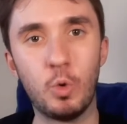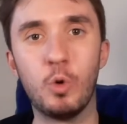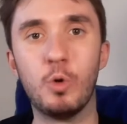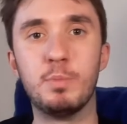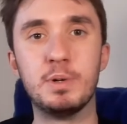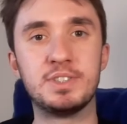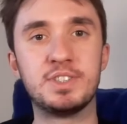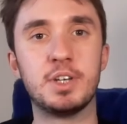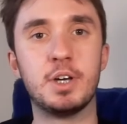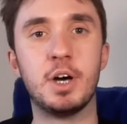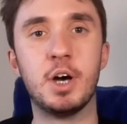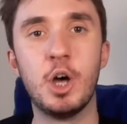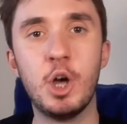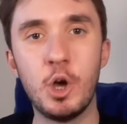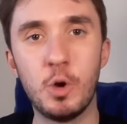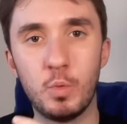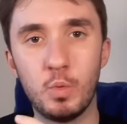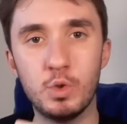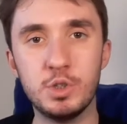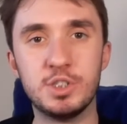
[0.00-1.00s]
Orbiter
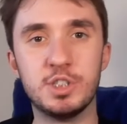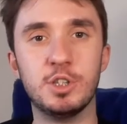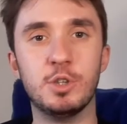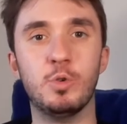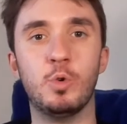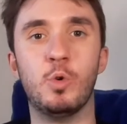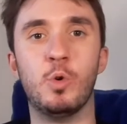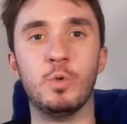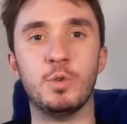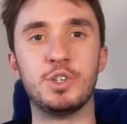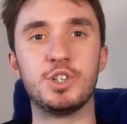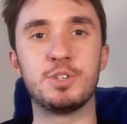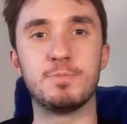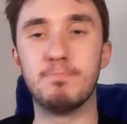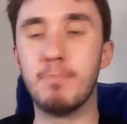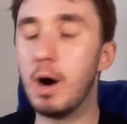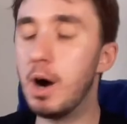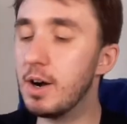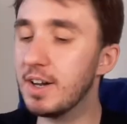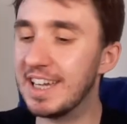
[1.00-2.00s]
was launched,
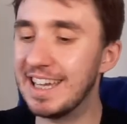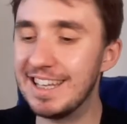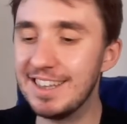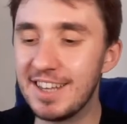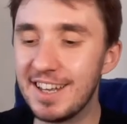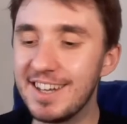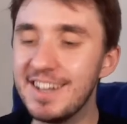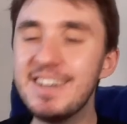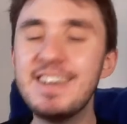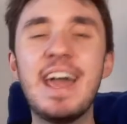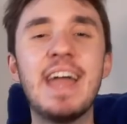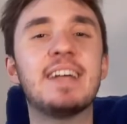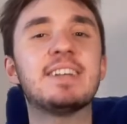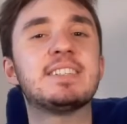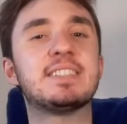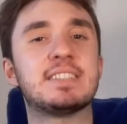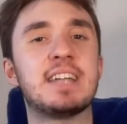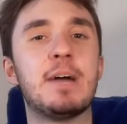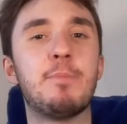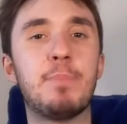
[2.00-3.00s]
marking the next
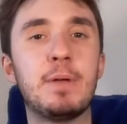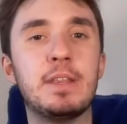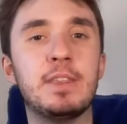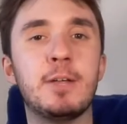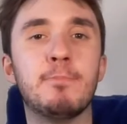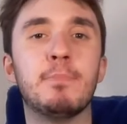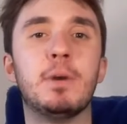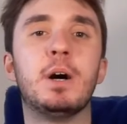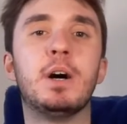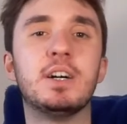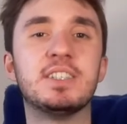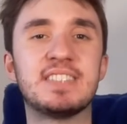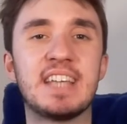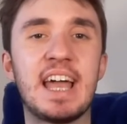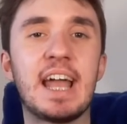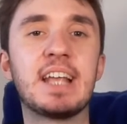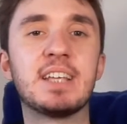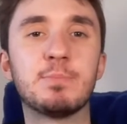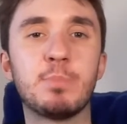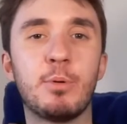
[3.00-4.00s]
step in the Mars
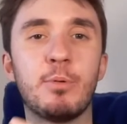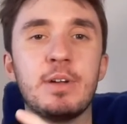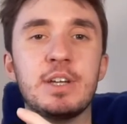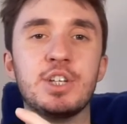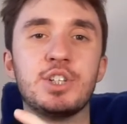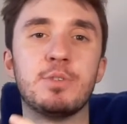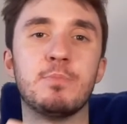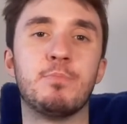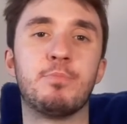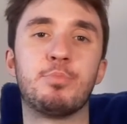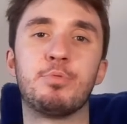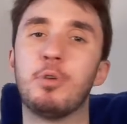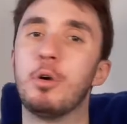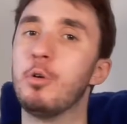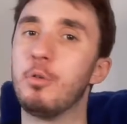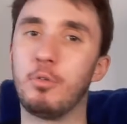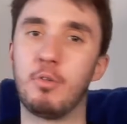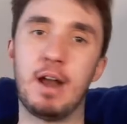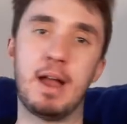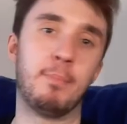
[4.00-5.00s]
exploration
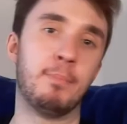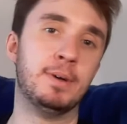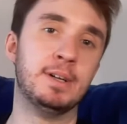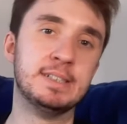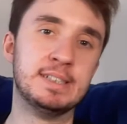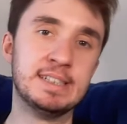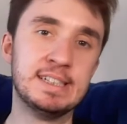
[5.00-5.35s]
program.